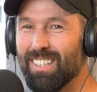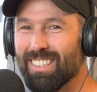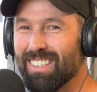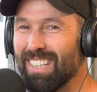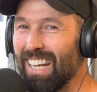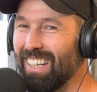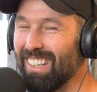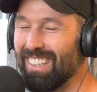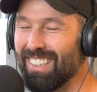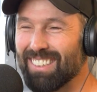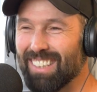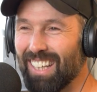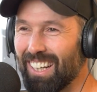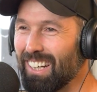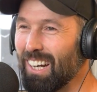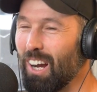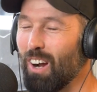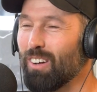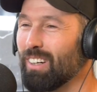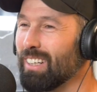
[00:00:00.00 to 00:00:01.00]
had just like
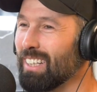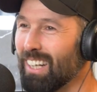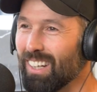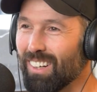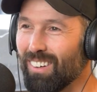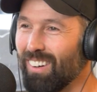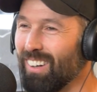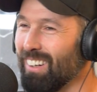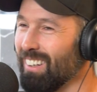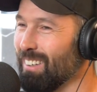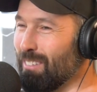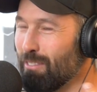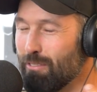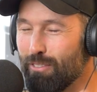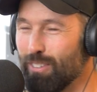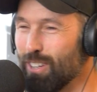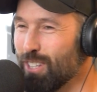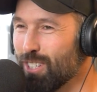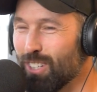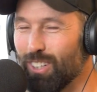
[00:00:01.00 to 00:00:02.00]
coconut oil and
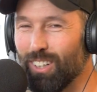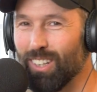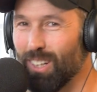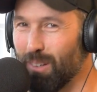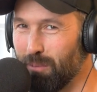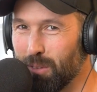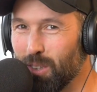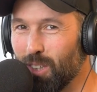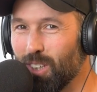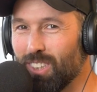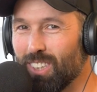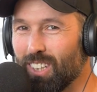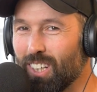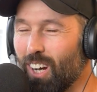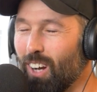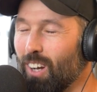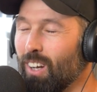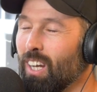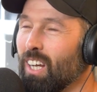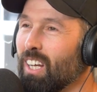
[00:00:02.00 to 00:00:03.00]
fish oil. I'm good to go.
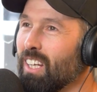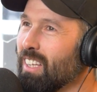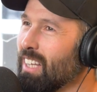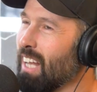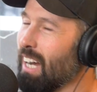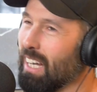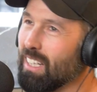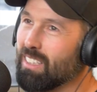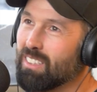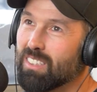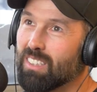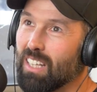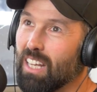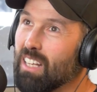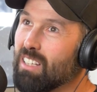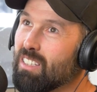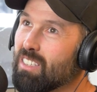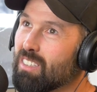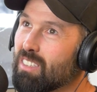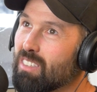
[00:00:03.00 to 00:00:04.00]
No, it's
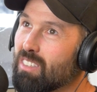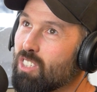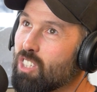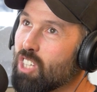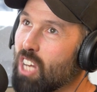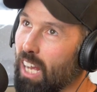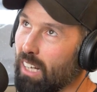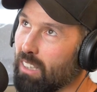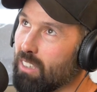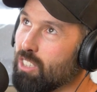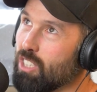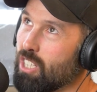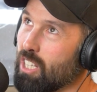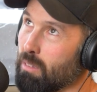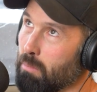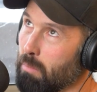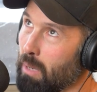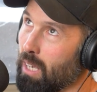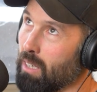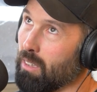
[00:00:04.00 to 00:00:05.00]
it's challenging,
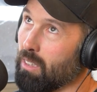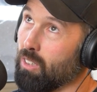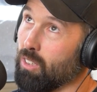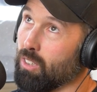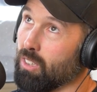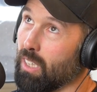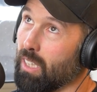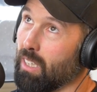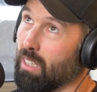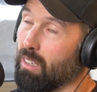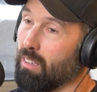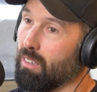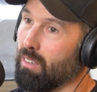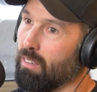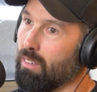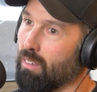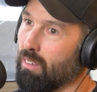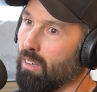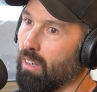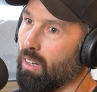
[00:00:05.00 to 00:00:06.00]
man, because like
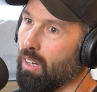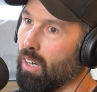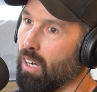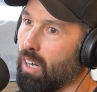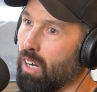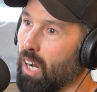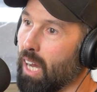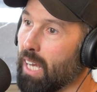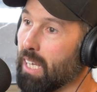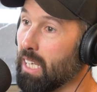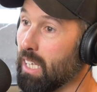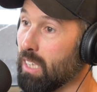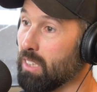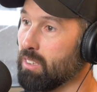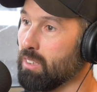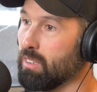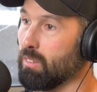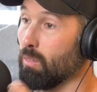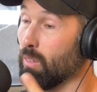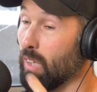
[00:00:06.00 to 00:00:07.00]
I guess,
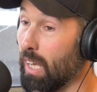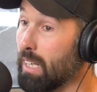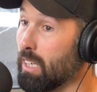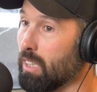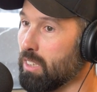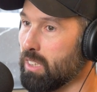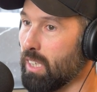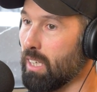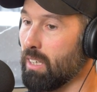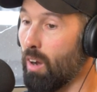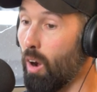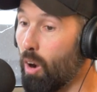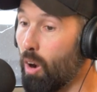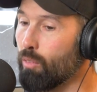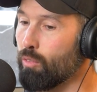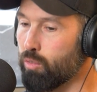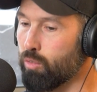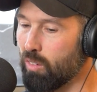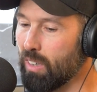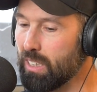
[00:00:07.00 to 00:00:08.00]
like I said, of
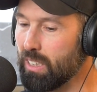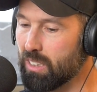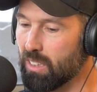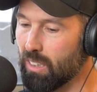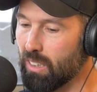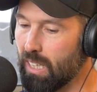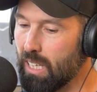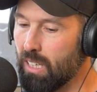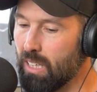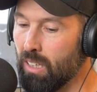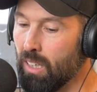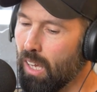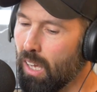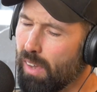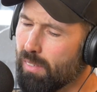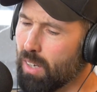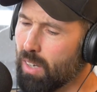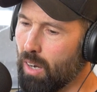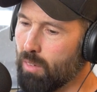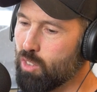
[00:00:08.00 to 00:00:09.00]
recently, even
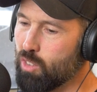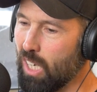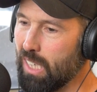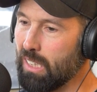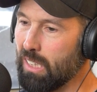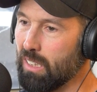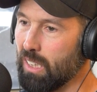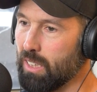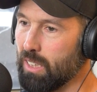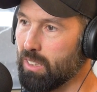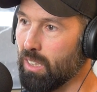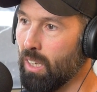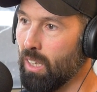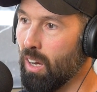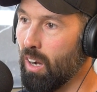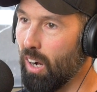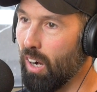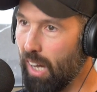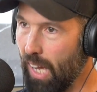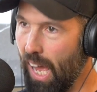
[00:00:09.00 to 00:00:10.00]
though I'm training less,
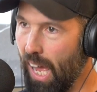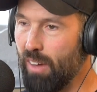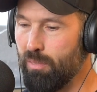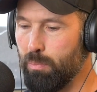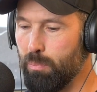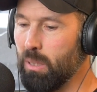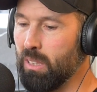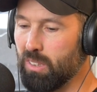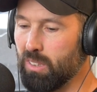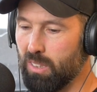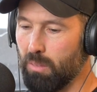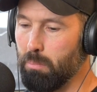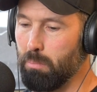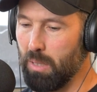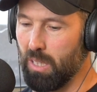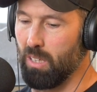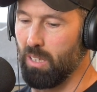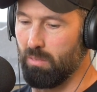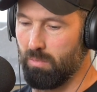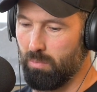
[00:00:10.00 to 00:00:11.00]
I have been
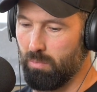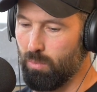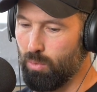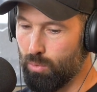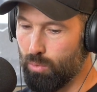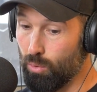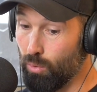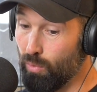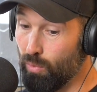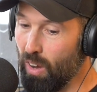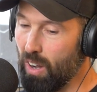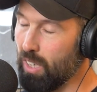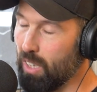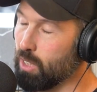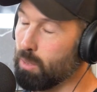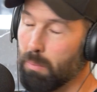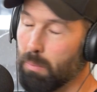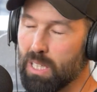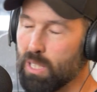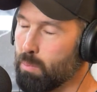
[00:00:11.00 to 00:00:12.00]
submitted through various
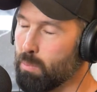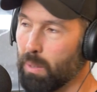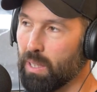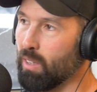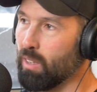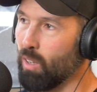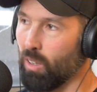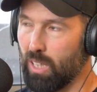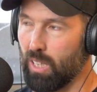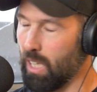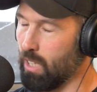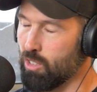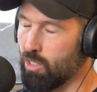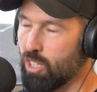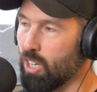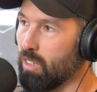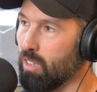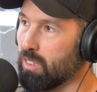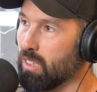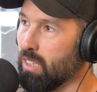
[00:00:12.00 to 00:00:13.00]
means, but not getting
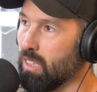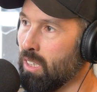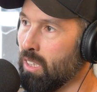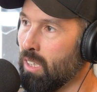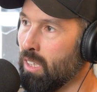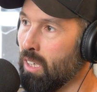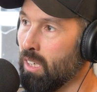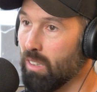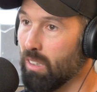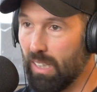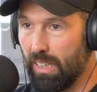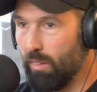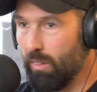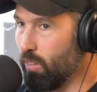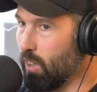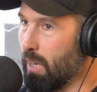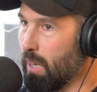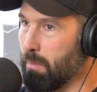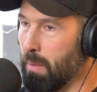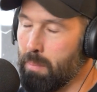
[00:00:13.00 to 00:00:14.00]
choked. Like if you
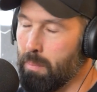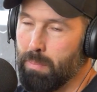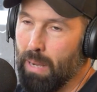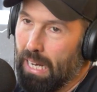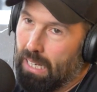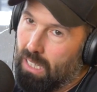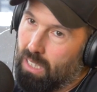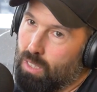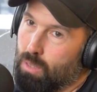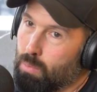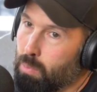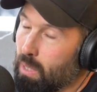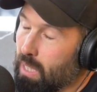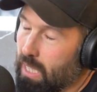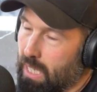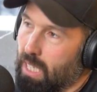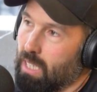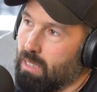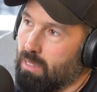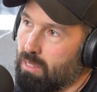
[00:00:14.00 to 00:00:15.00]
get my back, it's pretty
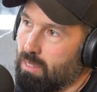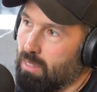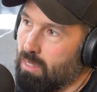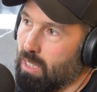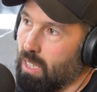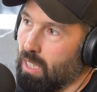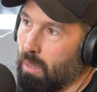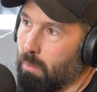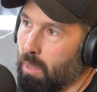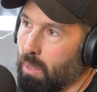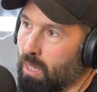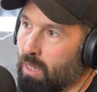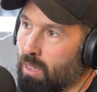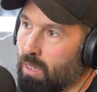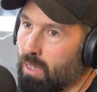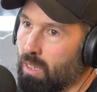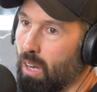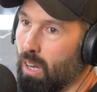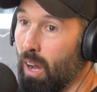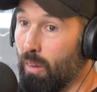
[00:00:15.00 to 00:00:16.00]
hard to get me.
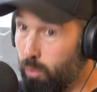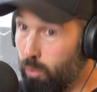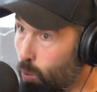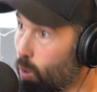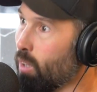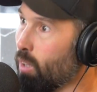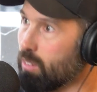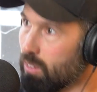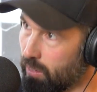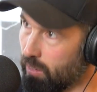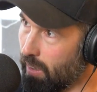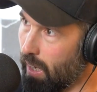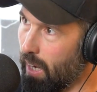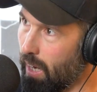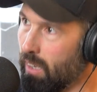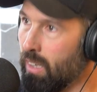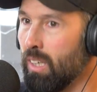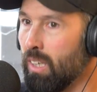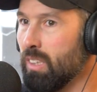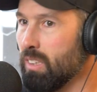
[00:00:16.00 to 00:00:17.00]
I've worked on that.
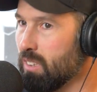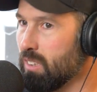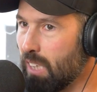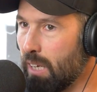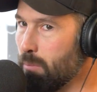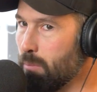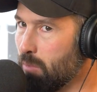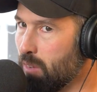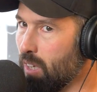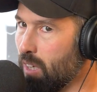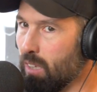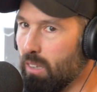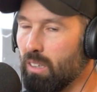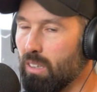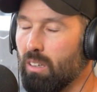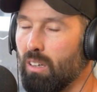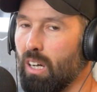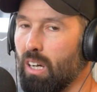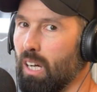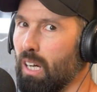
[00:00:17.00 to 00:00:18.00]
Same thing.
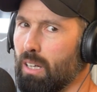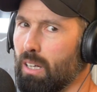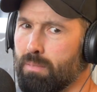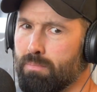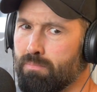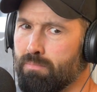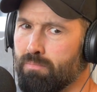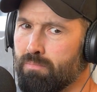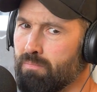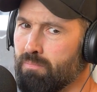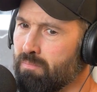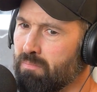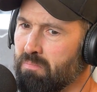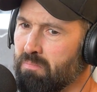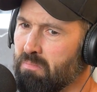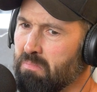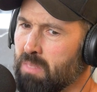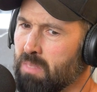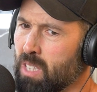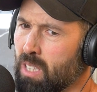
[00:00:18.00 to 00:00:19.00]
Um,
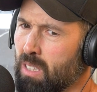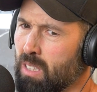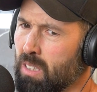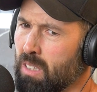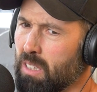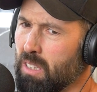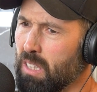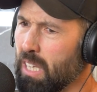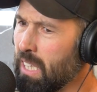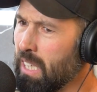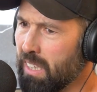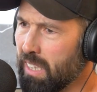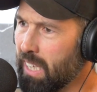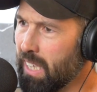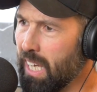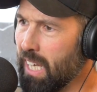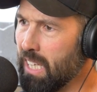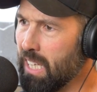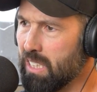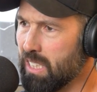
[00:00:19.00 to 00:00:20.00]
in the
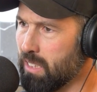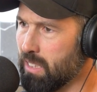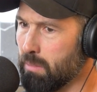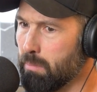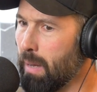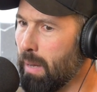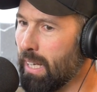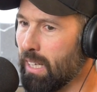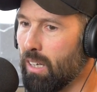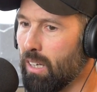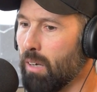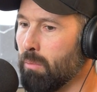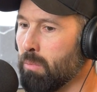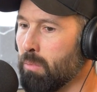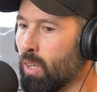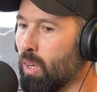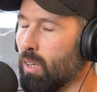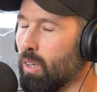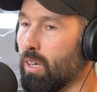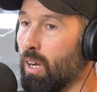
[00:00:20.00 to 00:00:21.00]
gi, doesn't matter. I'm
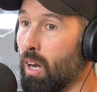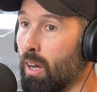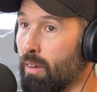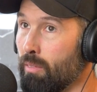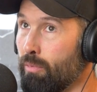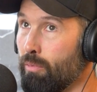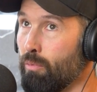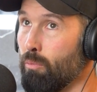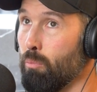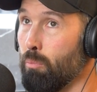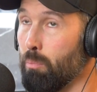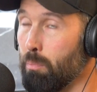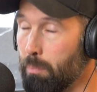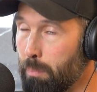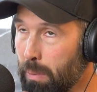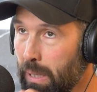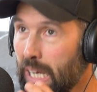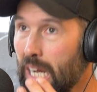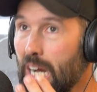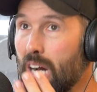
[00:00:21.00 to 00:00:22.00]
not. I've
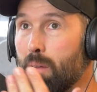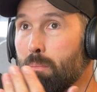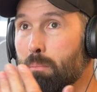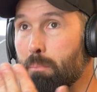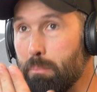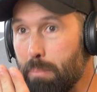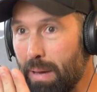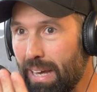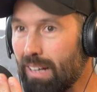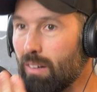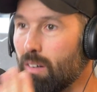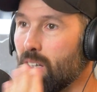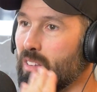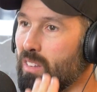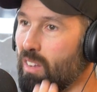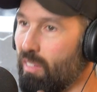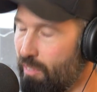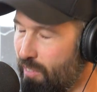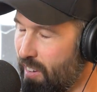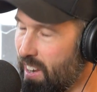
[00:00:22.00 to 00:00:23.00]
become better at
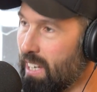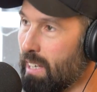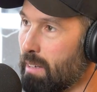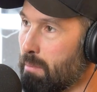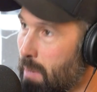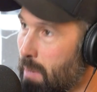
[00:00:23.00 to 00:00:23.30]
defending my